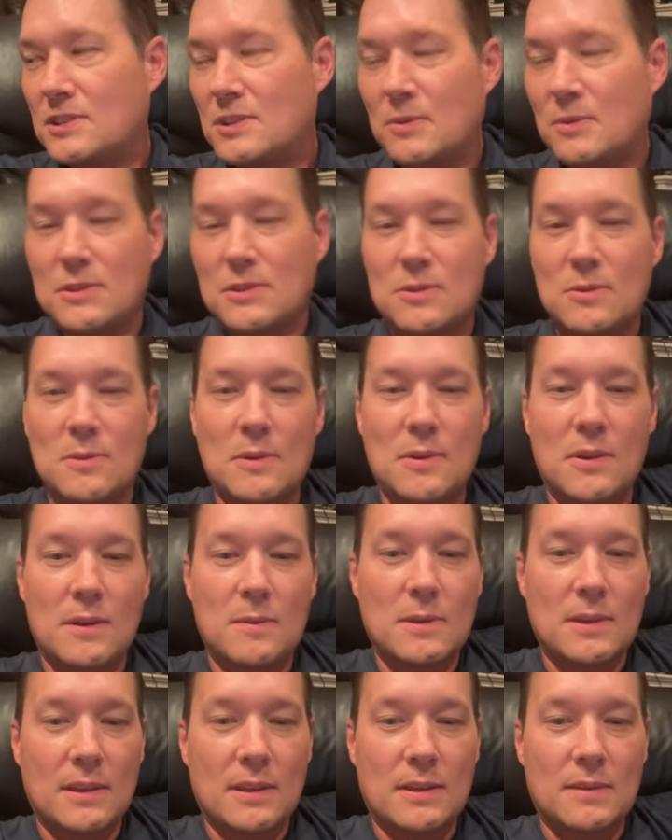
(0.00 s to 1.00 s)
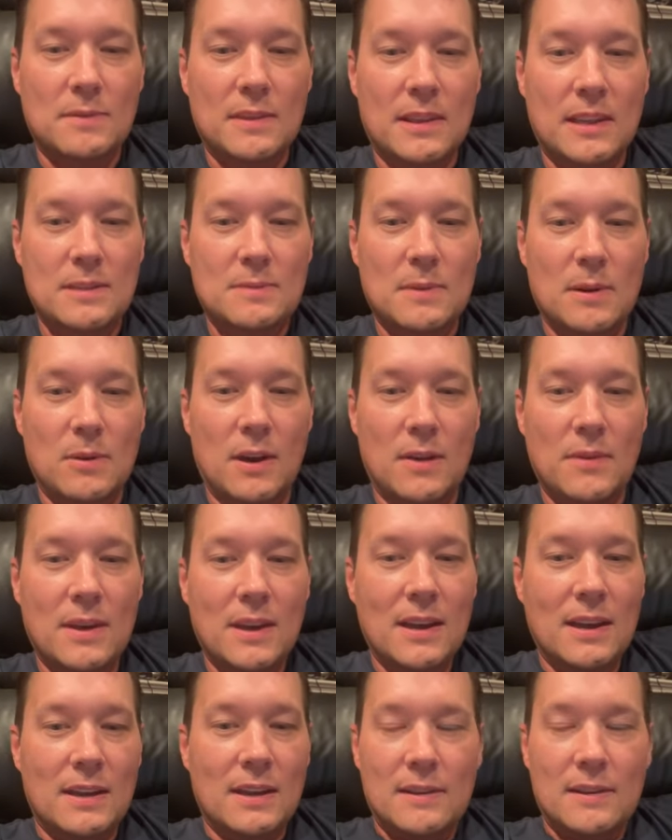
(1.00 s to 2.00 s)
She yeah. wants to remind me of that. Page? That's my wife.
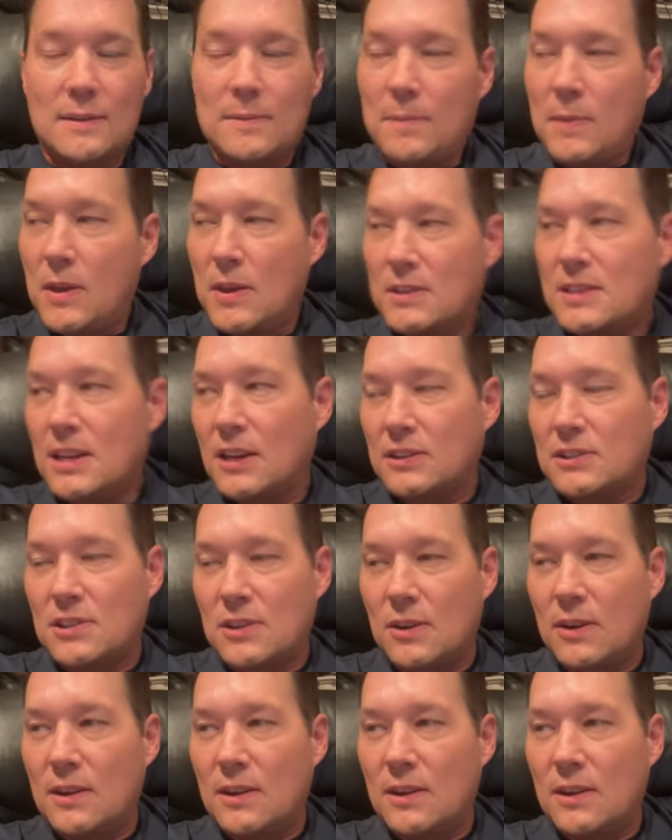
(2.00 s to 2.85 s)
Who's Lisa Page? You can tell too.